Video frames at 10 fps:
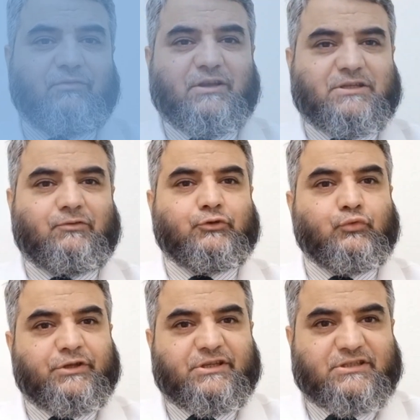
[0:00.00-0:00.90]
was our
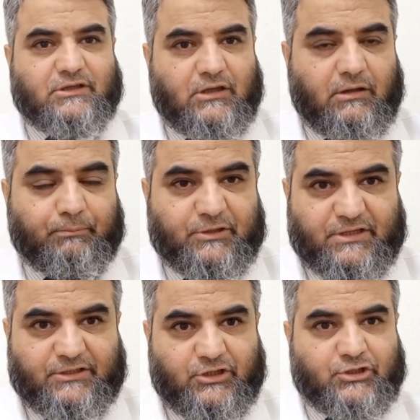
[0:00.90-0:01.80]
today's
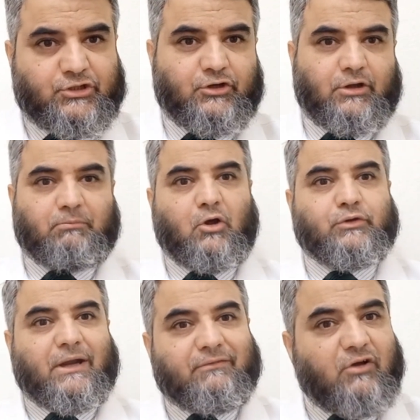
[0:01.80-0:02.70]
presentation
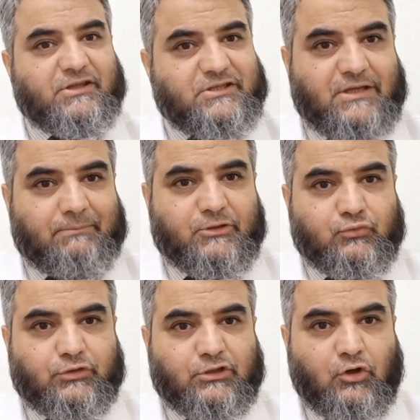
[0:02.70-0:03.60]
about advanced damage
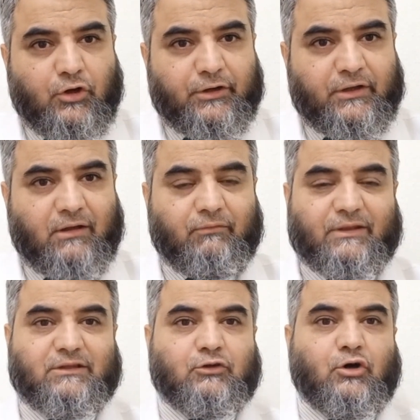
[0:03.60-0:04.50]
to the cornea
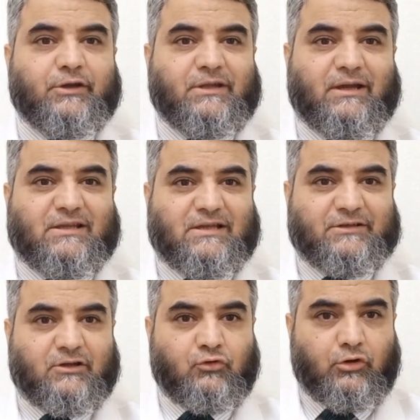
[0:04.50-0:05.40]
when the cornea has
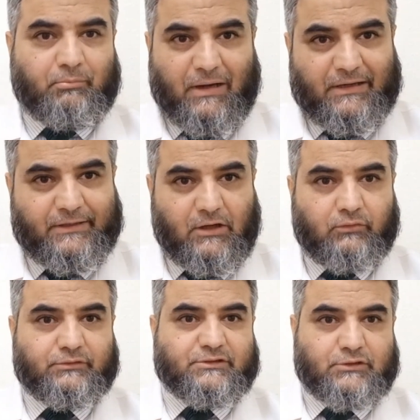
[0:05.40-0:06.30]
undergone
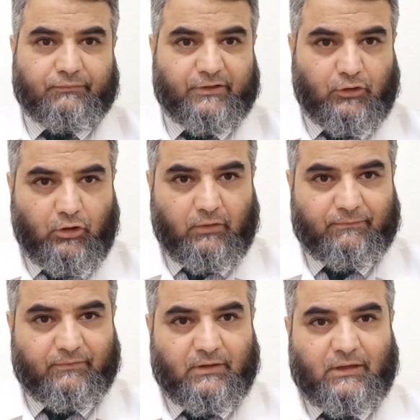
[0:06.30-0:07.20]
meltdown, sloughing
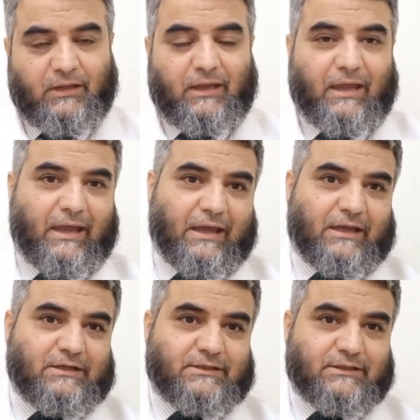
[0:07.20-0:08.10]
off,
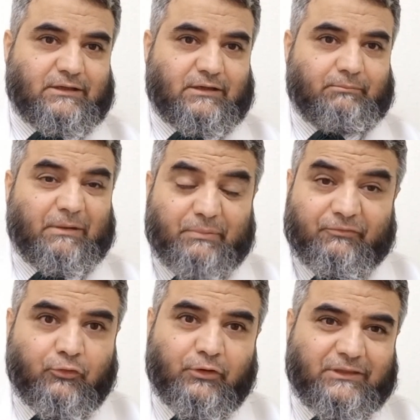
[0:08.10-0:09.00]
and but
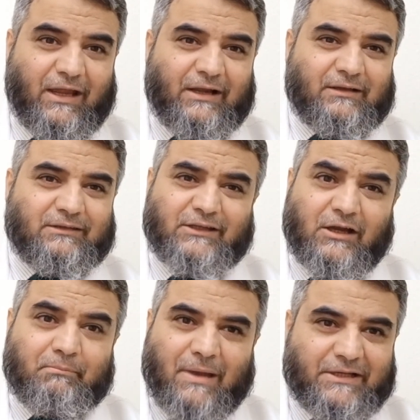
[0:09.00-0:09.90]
before that there
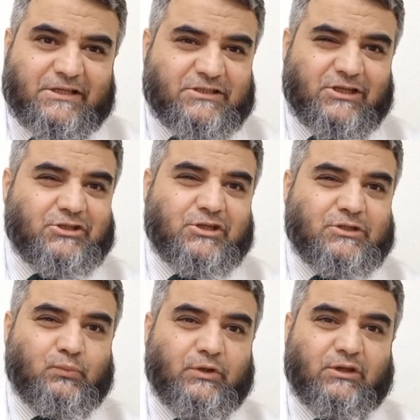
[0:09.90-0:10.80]
are many
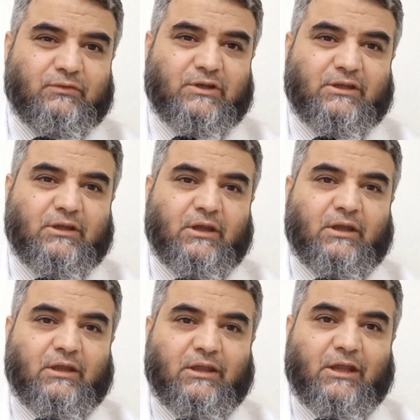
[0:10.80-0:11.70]
stages where we
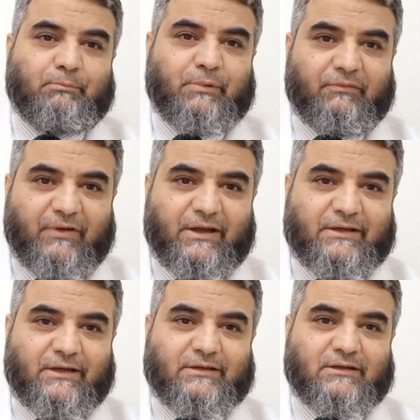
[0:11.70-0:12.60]
can
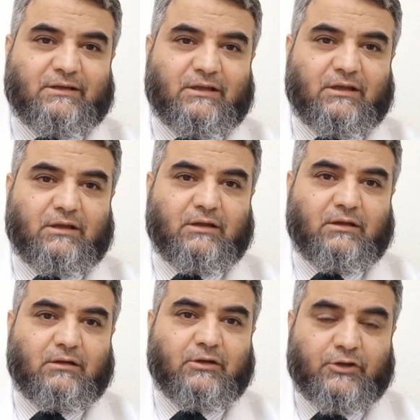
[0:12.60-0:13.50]
prevent and
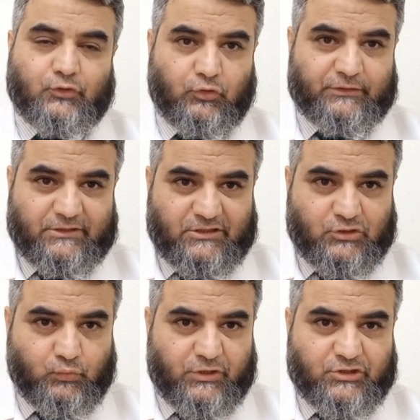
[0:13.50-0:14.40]
control the
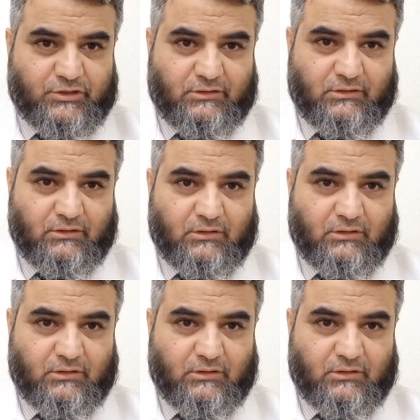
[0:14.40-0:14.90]
situation.